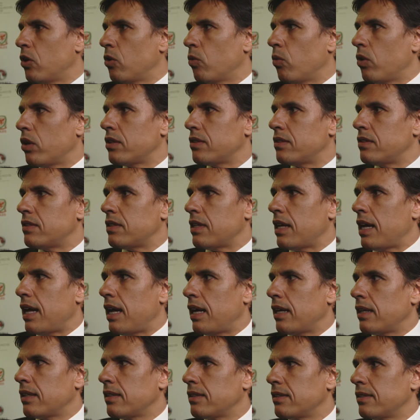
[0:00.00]

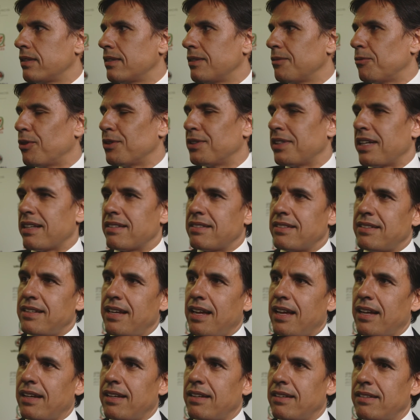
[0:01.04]
what's at
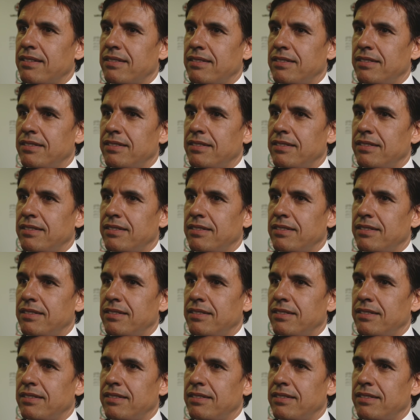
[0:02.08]
stake.